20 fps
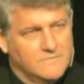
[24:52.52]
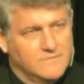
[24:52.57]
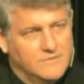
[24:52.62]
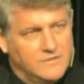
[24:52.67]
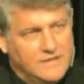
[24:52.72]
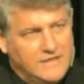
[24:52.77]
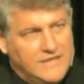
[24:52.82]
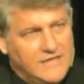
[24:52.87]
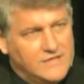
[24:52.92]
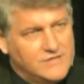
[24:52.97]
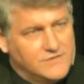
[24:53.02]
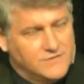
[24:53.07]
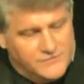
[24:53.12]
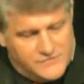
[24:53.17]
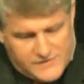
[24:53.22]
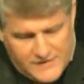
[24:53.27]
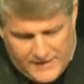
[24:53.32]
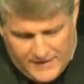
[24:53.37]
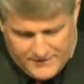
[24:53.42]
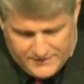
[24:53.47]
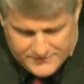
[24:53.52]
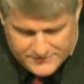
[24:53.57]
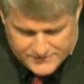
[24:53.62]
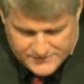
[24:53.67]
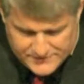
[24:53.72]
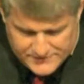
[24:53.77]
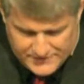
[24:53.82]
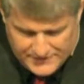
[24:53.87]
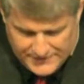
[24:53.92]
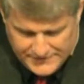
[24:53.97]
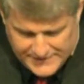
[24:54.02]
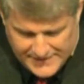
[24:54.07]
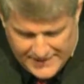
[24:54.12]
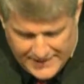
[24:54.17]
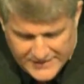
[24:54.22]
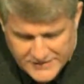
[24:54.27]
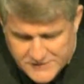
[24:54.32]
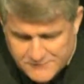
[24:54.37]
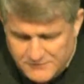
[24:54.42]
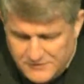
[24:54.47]
to each of Satan's
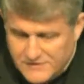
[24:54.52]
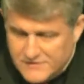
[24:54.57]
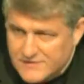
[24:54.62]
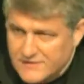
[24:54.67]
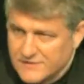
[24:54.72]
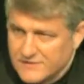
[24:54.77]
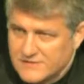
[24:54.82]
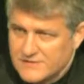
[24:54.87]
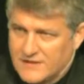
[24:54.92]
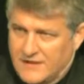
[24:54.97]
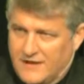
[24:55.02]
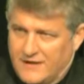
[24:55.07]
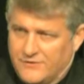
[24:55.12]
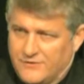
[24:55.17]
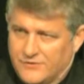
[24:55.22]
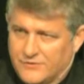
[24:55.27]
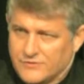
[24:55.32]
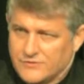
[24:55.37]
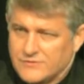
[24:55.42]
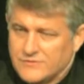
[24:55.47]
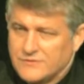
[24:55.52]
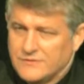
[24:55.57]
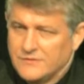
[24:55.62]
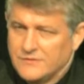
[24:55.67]
enticements and slanders.